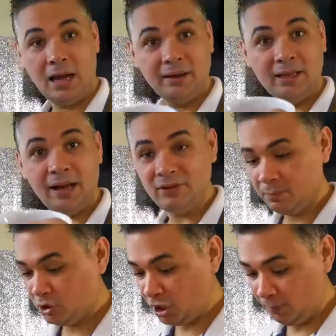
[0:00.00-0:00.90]
I have
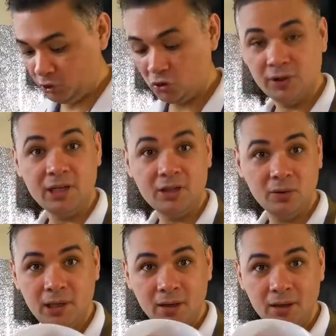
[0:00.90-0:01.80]
some chopped
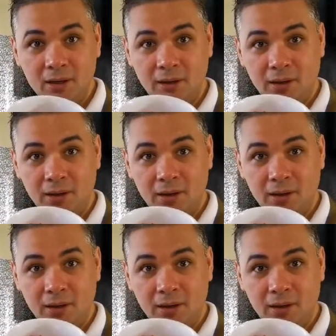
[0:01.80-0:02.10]
chorizo here.